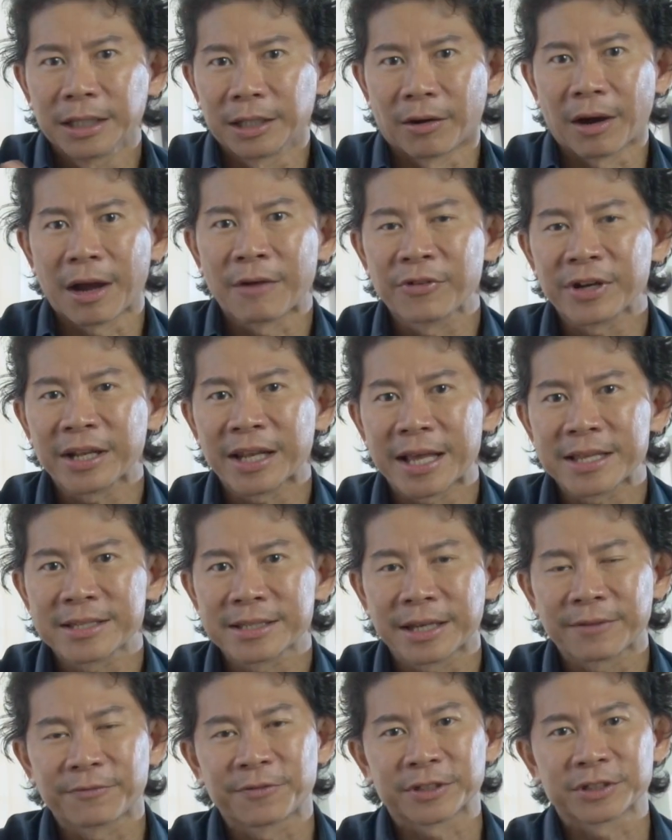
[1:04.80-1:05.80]
Now, every
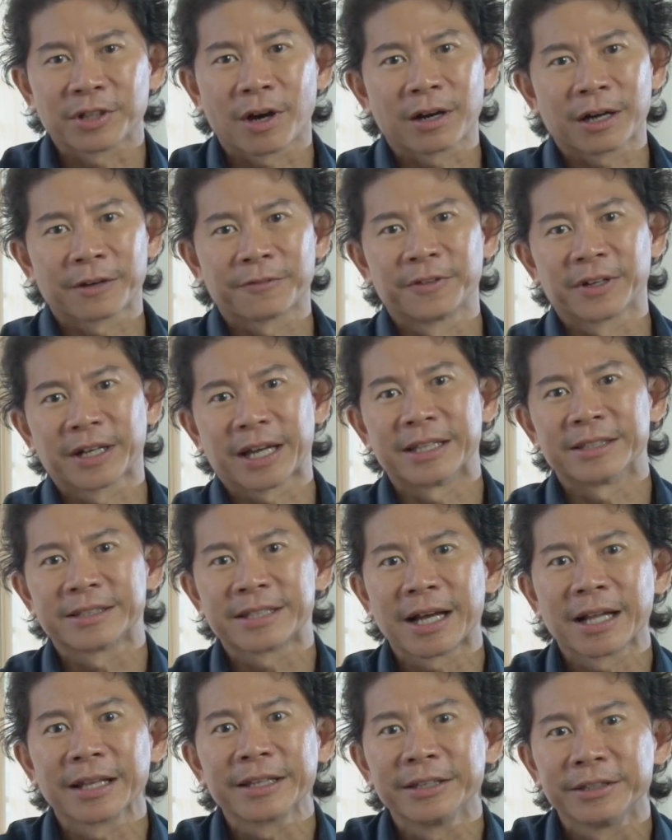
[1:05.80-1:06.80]
landscape photographer can
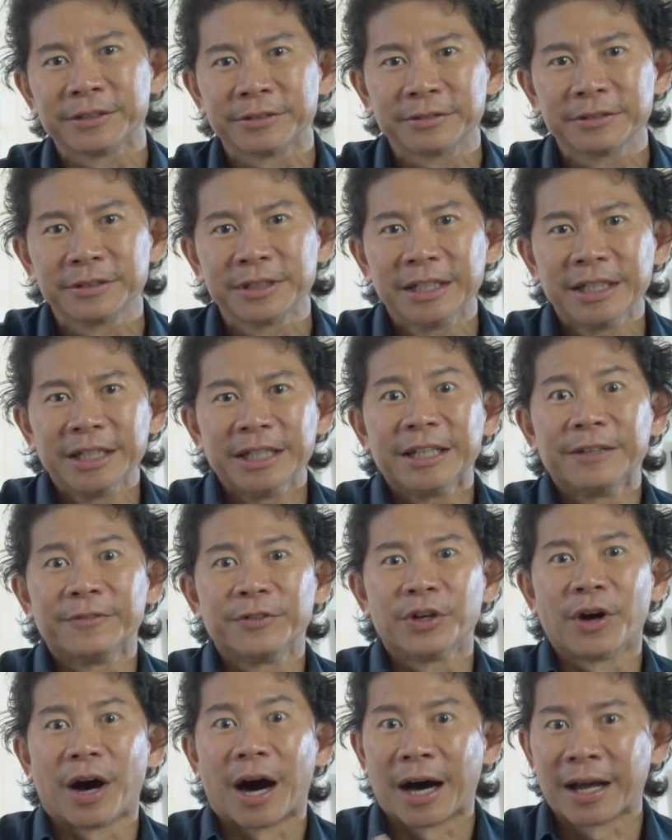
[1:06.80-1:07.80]
tell you if
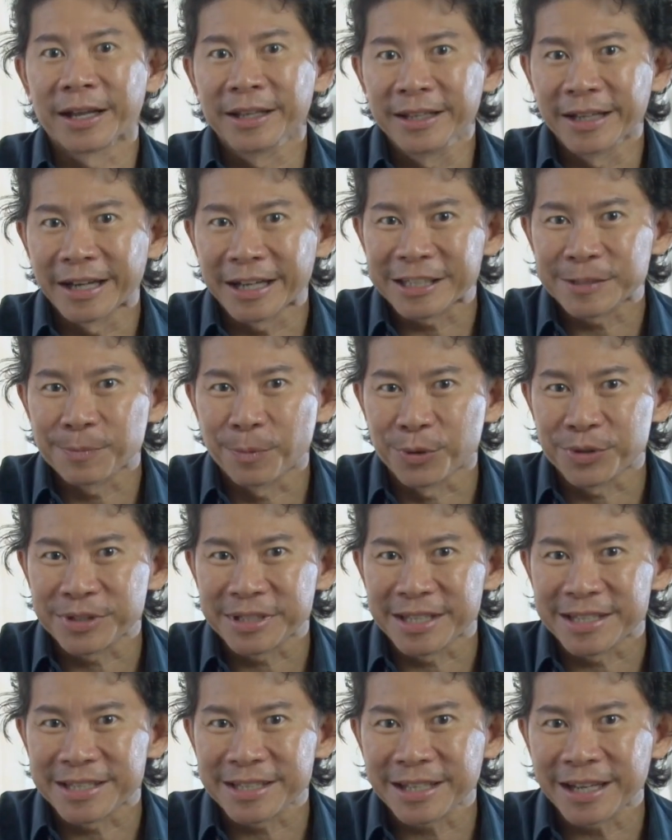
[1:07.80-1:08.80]
you underexpose
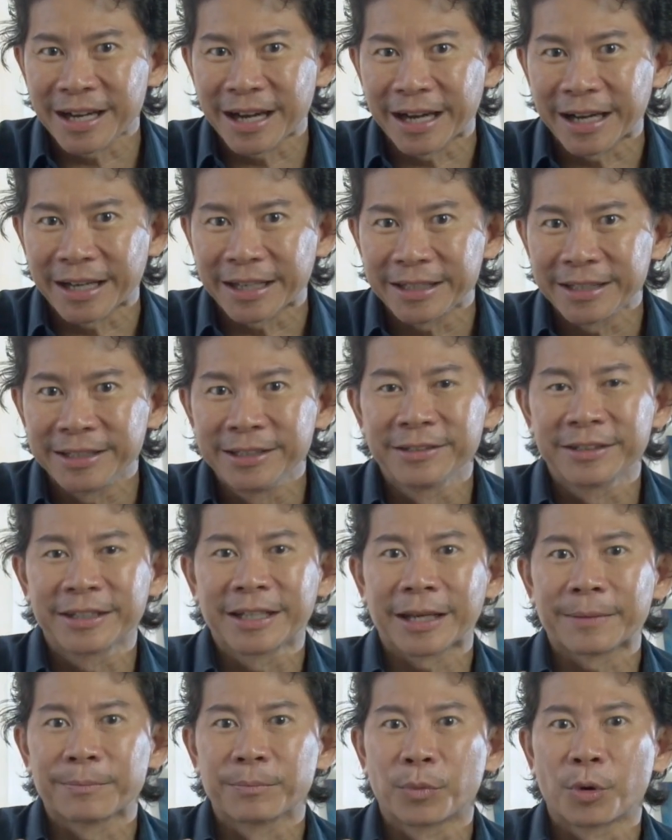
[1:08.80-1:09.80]
the sky, you
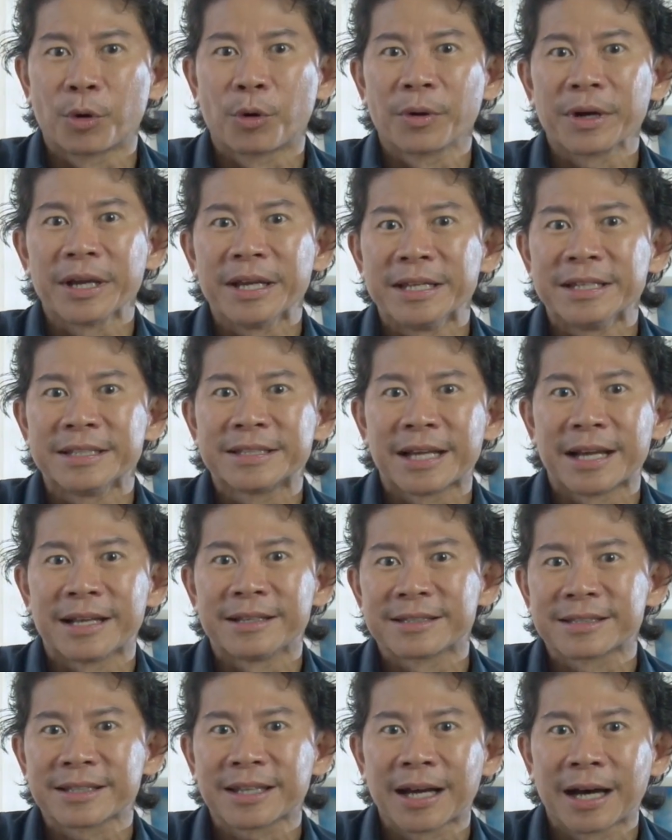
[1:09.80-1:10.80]
get more
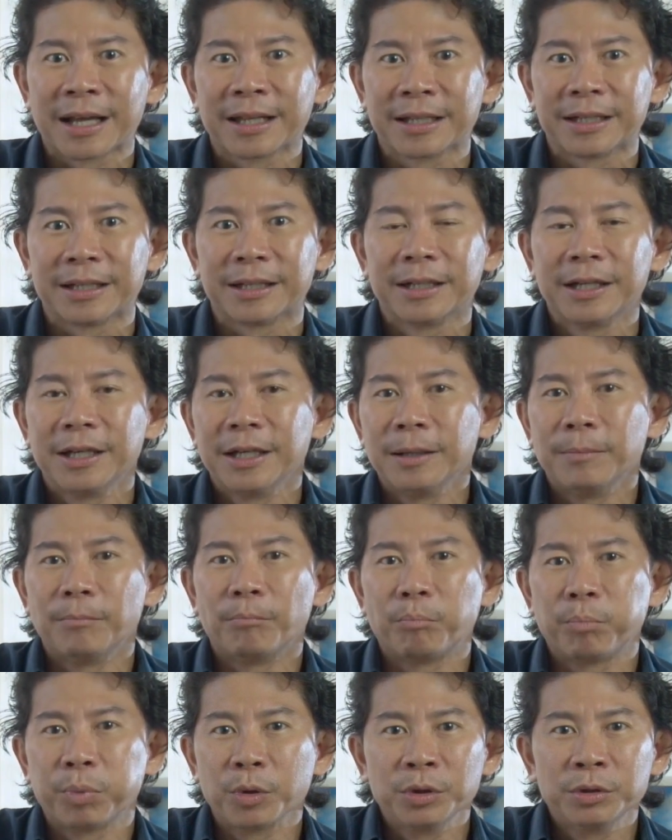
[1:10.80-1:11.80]
intense color.
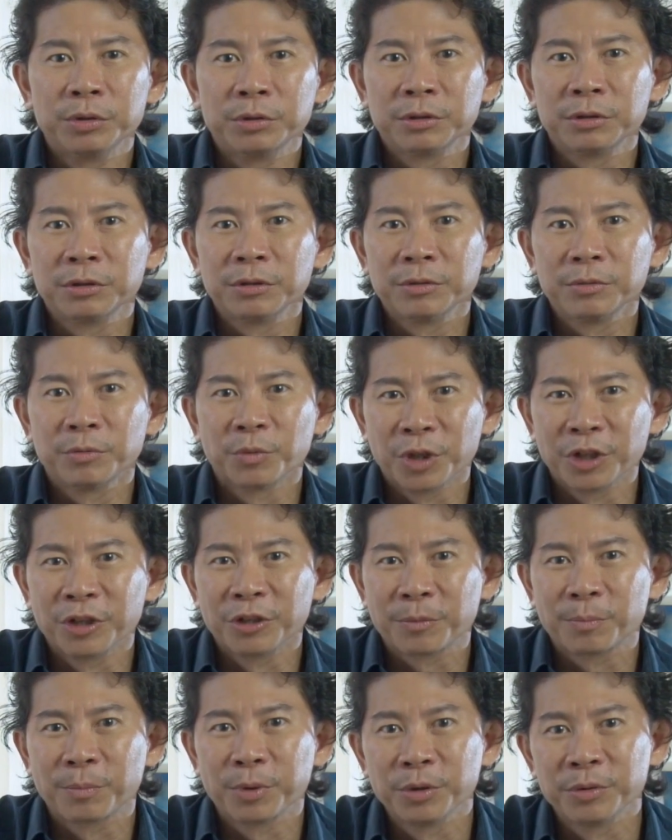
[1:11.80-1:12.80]
Blue would
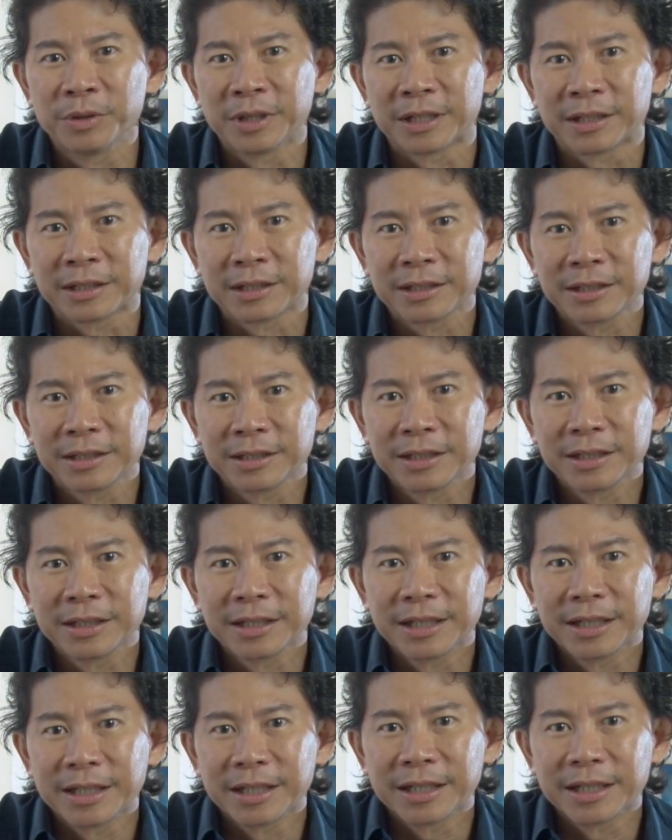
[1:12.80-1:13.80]
look bluer.
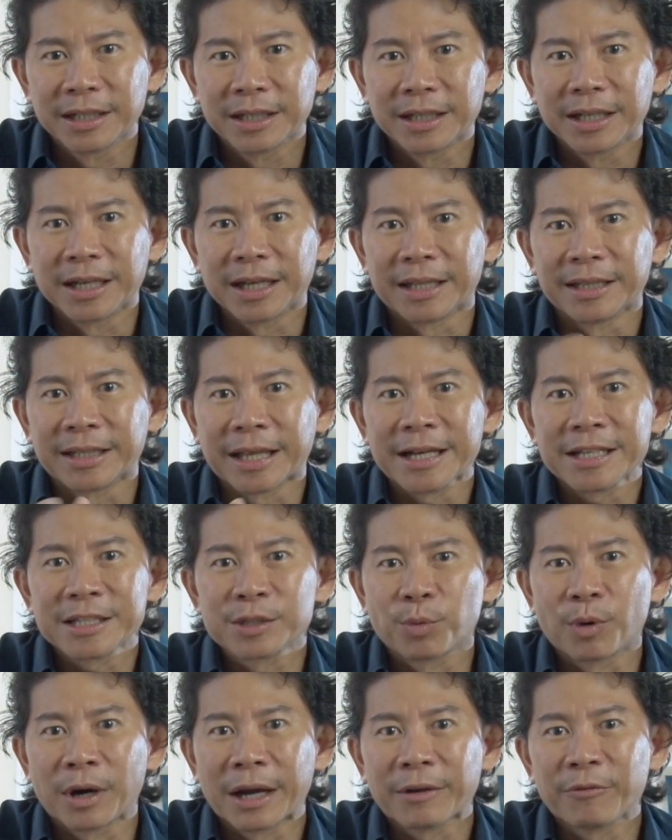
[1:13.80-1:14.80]
And that
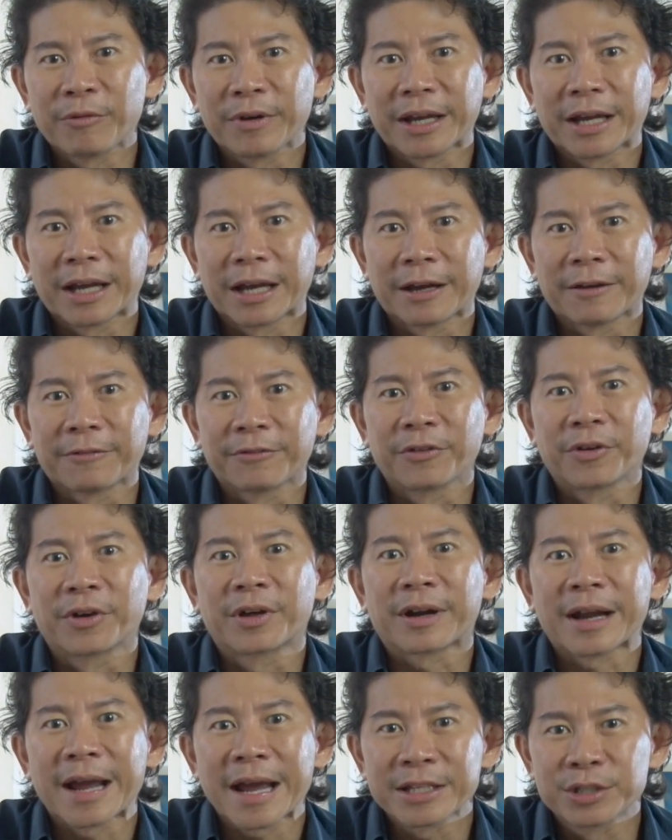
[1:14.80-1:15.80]
is why we have
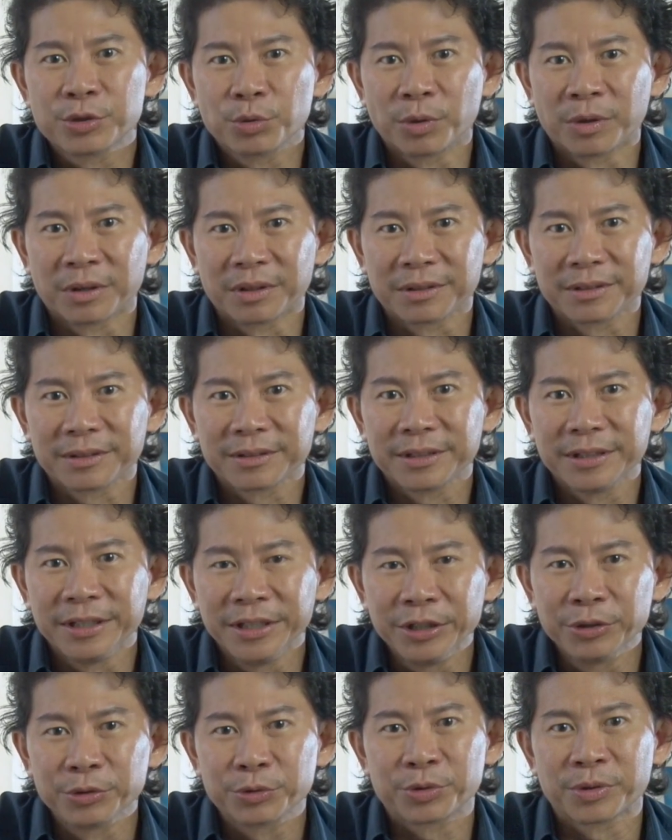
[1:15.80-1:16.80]
gradual
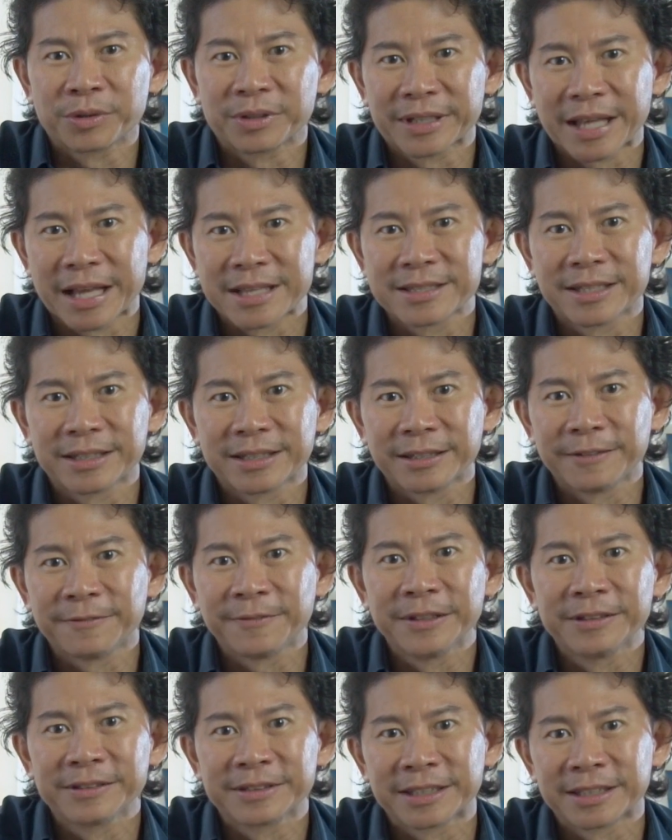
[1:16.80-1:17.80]
neutral density
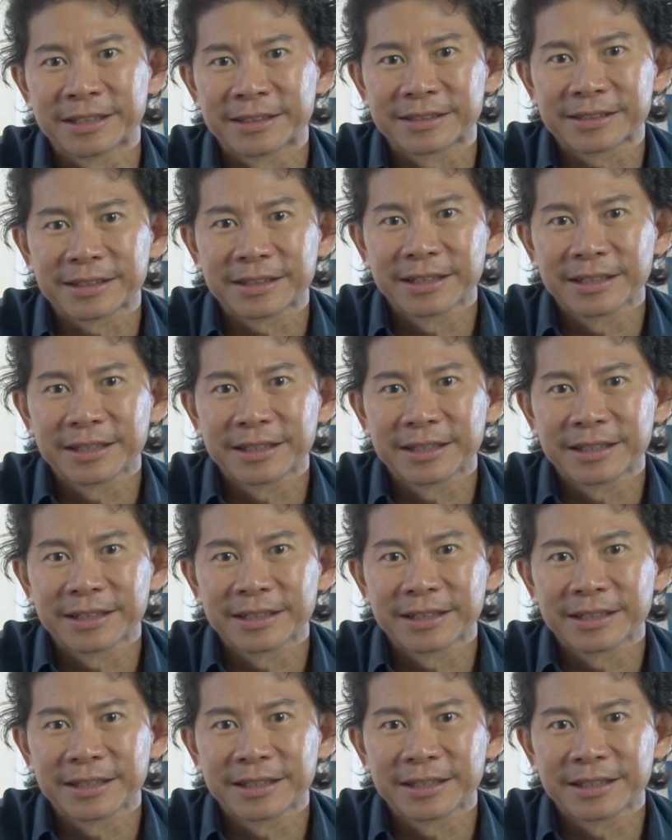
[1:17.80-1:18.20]
filters.